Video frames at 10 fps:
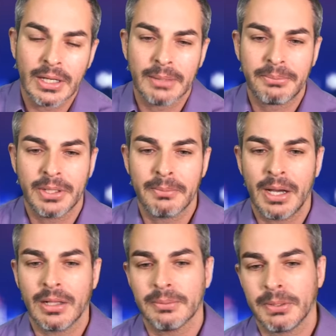pretty
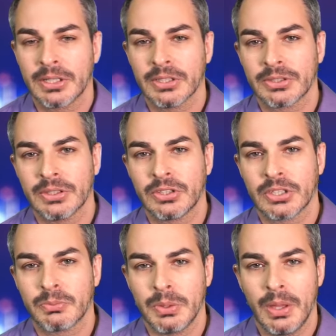mild, because it's
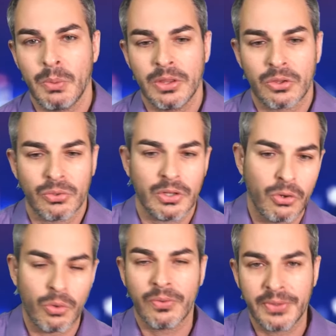just they went through the
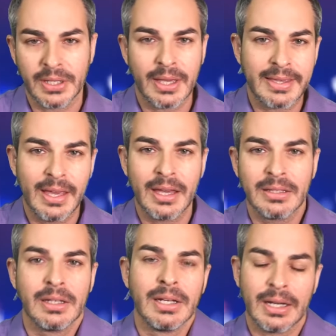whole thing
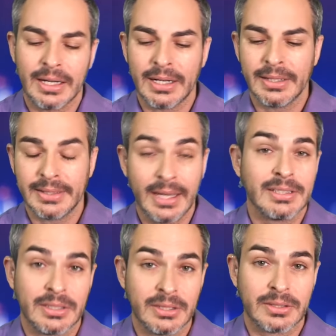again.
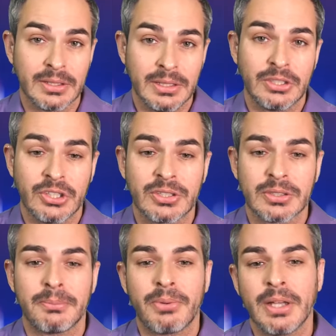Yes, it is just
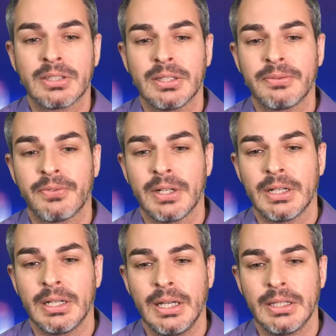as impressive.
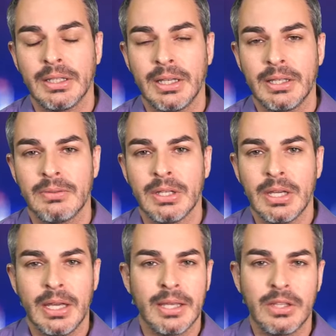And
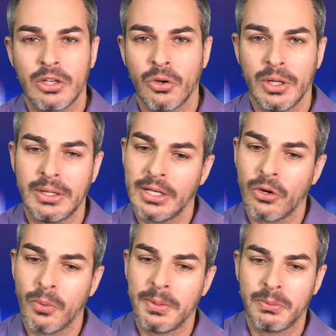they
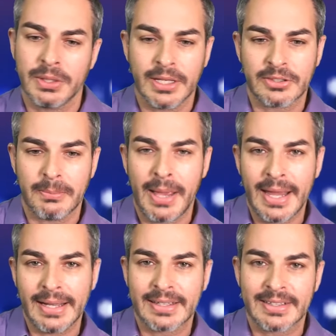go between like
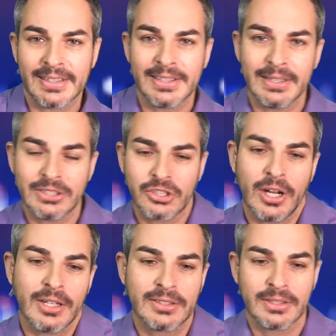dramatic
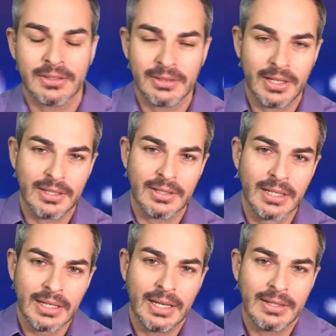shots and
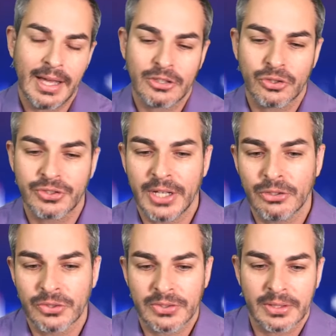actual
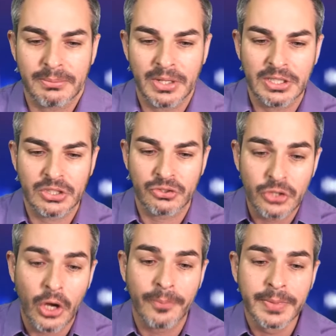sounds and celebrations.
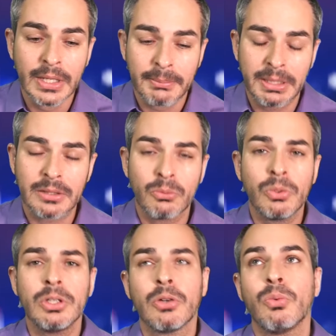So, but
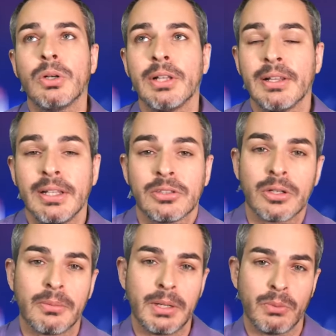you know, let's
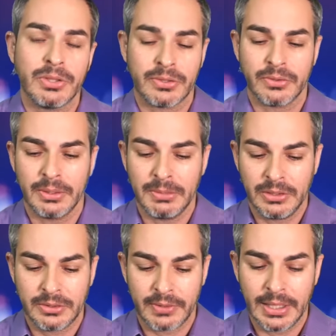talk about what this really
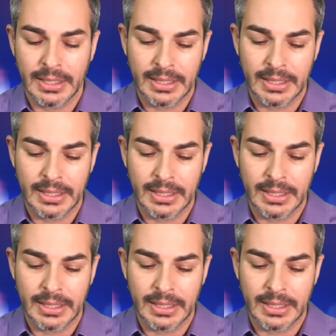means, right?